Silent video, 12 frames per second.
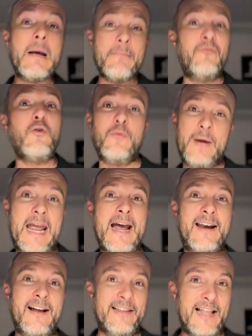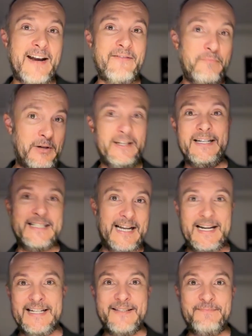before we had a lot of building
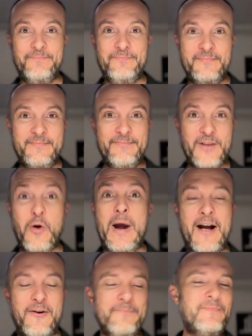science know-how.